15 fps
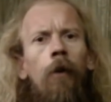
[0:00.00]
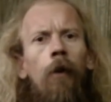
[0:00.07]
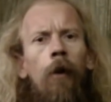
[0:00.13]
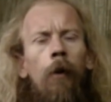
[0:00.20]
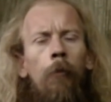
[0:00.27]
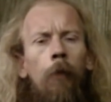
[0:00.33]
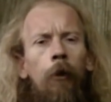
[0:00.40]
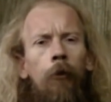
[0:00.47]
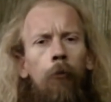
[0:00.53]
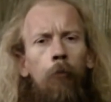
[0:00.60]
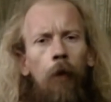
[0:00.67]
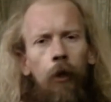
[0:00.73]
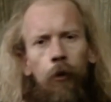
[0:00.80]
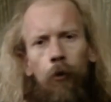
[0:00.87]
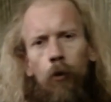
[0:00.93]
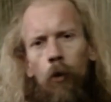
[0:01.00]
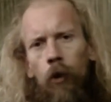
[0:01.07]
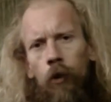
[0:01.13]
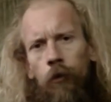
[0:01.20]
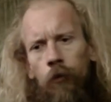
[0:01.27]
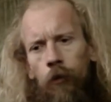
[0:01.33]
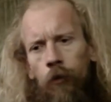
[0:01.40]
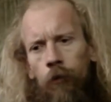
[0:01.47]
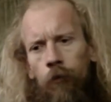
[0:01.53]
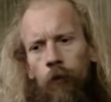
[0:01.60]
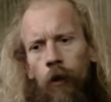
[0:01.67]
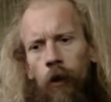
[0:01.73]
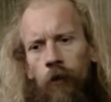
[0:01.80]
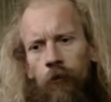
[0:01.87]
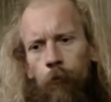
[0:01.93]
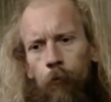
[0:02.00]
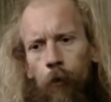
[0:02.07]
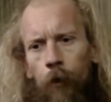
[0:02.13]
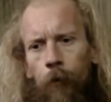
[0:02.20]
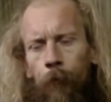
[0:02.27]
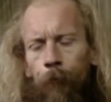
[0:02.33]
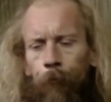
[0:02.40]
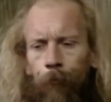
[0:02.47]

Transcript: a much better quality of life, but